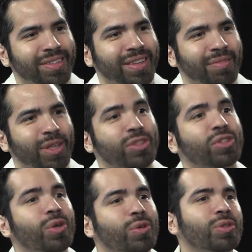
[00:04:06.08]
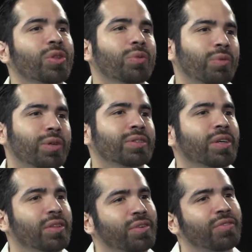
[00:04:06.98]
Because those are the ones
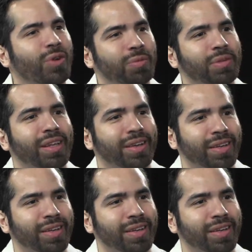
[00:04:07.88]
on their formulary.